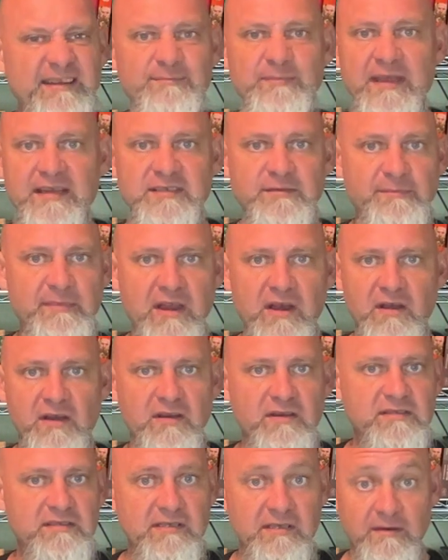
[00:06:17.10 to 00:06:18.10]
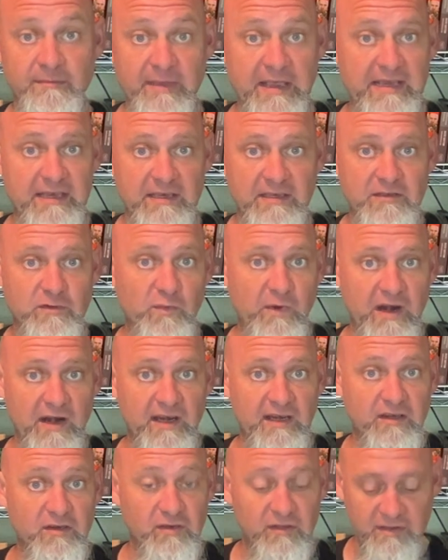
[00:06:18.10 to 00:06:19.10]
makes a barrier. It's gonna make it to where
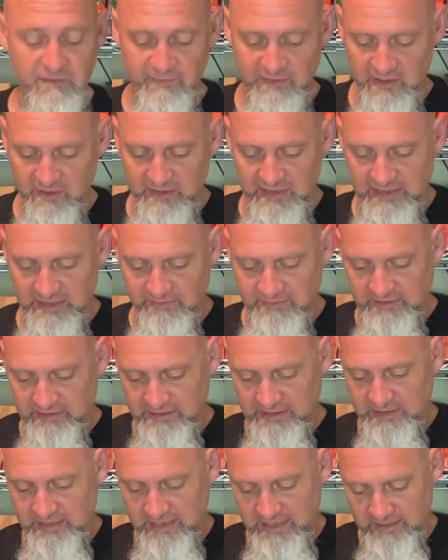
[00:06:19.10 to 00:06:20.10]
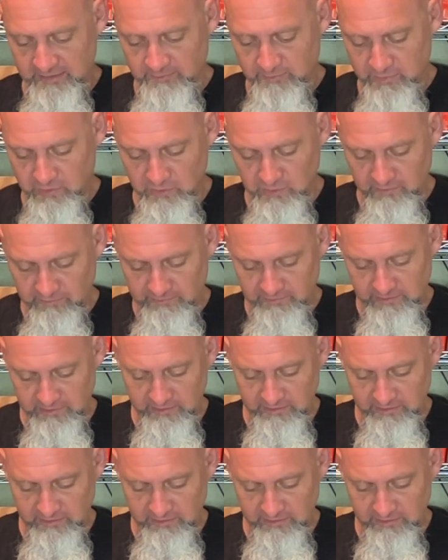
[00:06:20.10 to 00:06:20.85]
it cooks very evenly and beautifully.